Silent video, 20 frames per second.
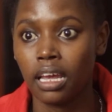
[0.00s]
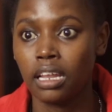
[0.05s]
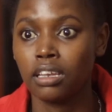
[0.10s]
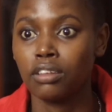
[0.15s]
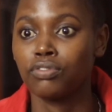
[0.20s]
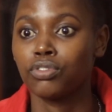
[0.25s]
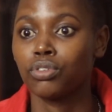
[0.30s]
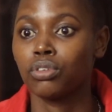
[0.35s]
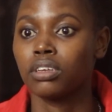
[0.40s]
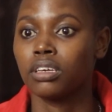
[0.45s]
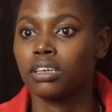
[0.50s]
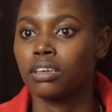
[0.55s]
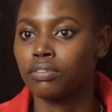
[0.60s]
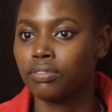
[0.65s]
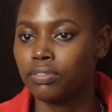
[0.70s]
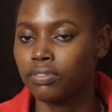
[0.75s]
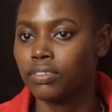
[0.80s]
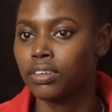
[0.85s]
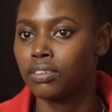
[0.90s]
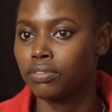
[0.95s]
And if
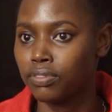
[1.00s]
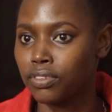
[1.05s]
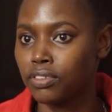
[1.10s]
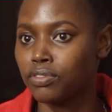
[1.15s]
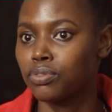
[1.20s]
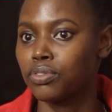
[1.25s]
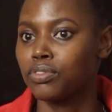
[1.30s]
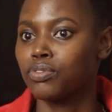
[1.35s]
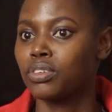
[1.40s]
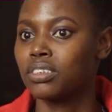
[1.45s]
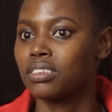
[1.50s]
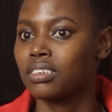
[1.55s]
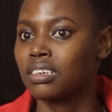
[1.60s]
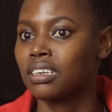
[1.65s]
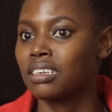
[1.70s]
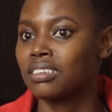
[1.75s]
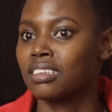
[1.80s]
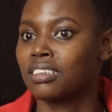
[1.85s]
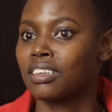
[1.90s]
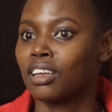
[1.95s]
you've
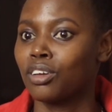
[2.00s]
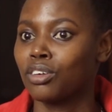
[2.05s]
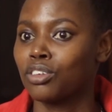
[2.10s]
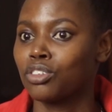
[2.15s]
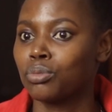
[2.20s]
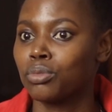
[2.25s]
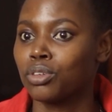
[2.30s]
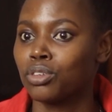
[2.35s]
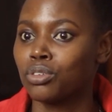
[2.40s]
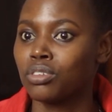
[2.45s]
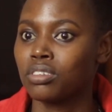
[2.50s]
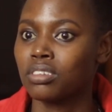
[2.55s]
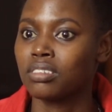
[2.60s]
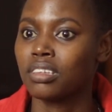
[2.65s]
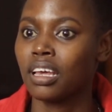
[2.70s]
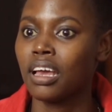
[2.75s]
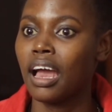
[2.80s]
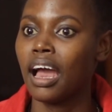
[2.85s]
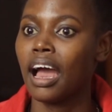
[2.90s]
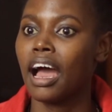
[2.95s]
interacted a lot, you will notice
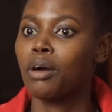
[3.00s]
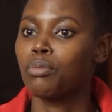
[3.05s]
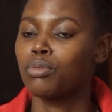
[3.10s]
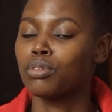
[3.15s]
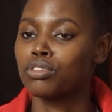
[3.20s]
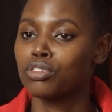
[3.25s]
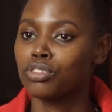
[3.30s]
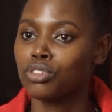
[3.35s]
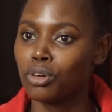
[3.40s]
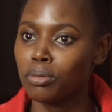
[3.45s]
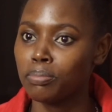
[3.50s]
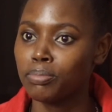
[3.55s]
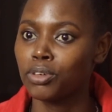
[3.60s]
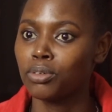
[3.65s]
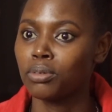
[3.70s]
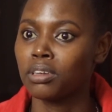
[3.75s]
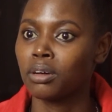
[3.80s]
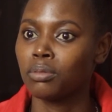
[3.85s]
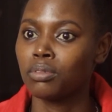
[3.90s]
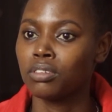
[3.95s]
I will stop
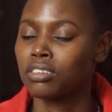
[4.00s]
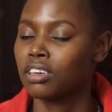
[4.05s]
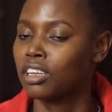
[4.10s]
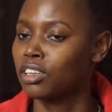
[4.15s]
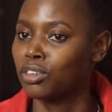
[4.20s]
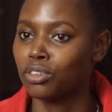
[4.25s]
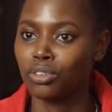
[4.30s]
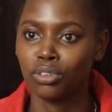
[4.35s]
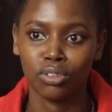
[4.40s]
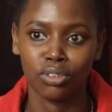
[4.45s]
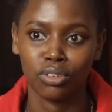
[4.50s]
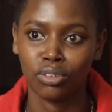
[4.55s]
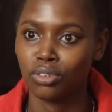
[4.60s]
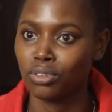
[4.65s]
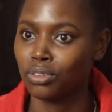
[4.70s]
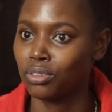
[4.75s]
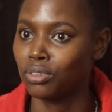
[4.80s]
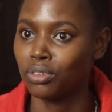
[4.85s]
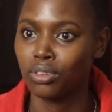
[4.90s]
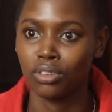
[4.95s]
you and I will tell you, no,
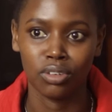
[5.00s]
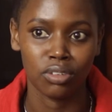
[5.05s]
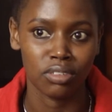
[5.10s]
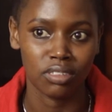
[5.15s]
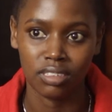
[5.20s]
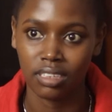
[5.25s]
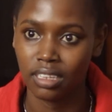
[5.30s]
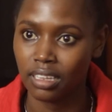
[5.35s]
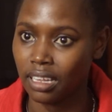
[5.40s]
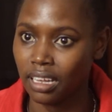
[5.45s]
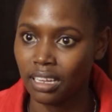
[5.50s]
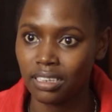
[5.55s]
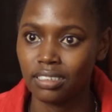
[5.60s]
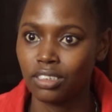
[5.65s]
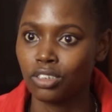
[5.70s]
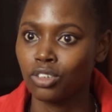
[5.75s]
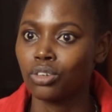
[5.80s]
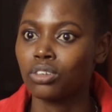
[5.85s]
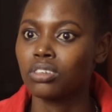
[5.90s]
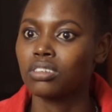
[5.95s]
don't say
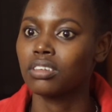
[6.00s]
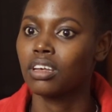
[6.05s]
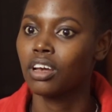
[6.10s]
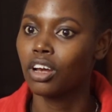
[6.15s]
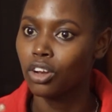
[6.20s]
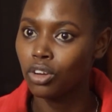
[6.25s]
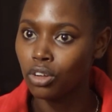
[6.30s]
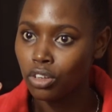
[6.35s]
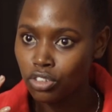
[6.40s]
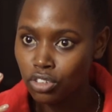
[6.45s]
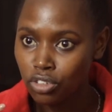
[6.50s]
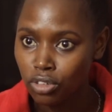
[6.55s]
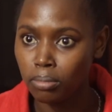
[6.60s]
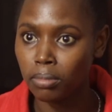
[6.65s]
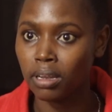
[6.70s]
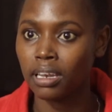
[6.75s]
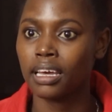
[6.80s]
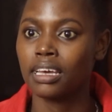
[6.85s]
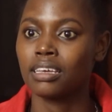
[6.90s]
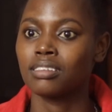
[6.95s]
that. Don't
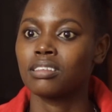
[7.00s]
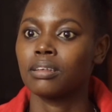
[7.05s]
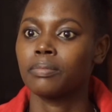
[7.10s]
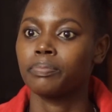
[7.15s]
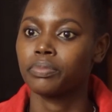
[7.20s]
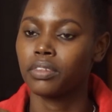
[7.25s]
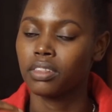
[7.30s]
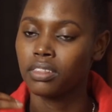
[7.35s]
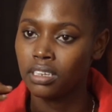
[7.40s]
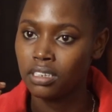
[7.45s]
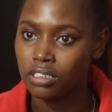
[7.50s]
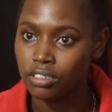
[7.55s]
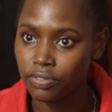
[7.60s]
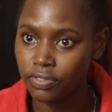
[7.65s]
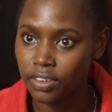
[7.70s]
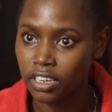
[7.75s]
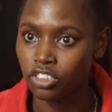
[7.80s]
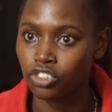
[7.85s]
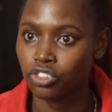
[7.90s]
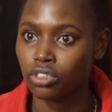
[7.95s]
normalize the
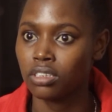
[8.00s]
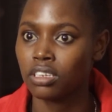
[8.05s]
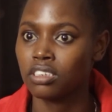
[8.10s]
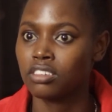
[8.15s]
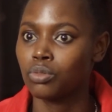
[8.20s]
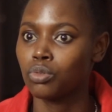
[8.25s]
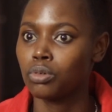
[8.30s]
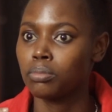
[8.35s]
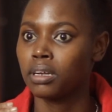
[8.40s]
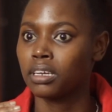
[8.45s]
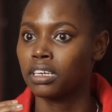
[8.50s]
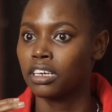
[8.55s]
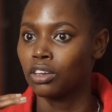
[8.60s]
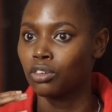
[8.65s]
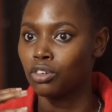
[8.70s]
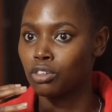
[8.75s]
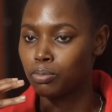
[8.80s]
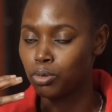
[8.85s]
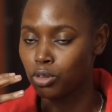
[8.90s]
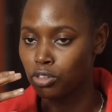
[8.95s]
dysfunction that a woman
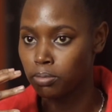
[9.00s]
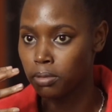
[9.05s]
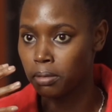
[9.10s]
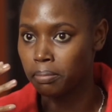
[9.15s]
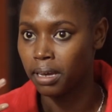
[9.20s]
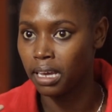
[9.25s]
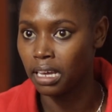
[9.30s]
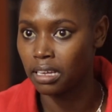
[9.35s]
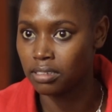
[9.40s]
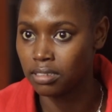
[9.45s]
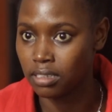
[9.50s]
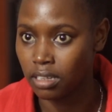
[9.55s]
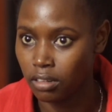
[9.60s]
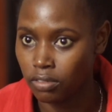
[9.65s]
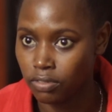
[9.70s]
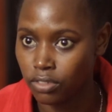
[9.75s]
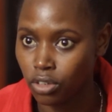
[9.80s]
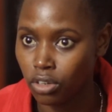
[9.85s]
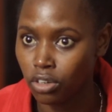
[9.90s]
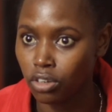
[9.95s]
cannot prosper by
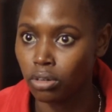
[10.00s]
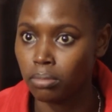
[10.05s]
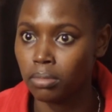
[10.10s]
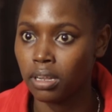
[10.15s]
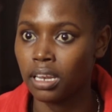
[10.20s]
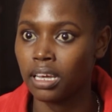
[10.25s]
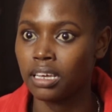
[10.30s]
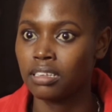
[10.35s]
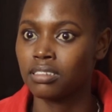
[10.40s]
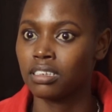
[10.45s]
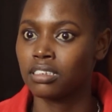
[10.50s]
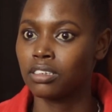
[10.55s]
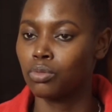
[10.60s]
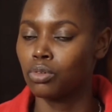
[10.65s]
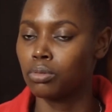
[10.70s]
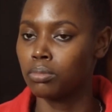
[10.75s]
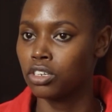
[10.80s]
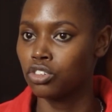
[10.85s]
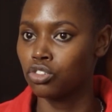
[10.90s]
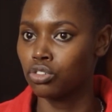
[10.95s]
herself. Don't normalize that a
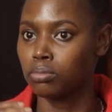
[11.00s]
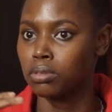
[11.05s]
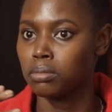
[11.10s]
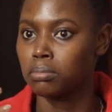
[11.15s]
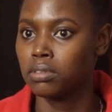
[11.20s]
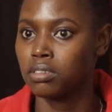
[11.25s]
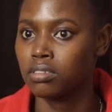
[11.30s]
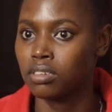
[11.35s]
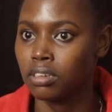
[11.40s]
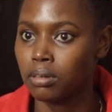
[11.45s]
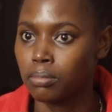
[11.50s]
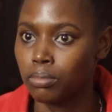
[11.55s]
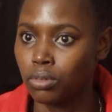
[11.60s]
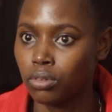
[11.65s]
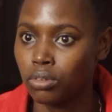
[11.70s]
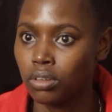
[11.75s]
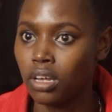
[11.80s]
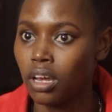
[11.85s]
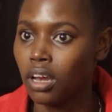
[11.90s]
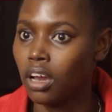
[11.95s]
woman should be
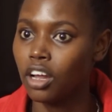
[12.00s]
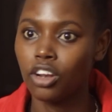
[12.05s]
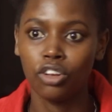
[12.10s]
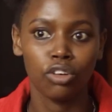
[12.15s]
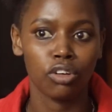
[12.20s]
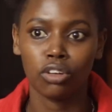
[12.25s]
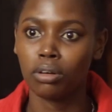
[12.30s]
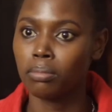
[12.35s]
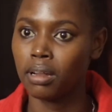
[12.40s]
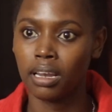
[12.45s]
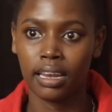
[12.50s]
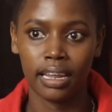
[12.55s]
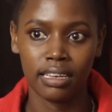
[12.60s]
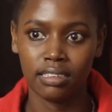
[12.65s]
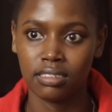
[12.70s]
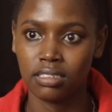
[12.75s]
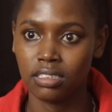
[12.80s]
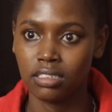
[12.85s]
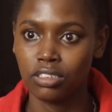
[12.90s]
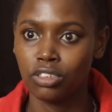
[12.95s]
miserable. Don't
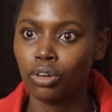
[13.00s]
normalize it.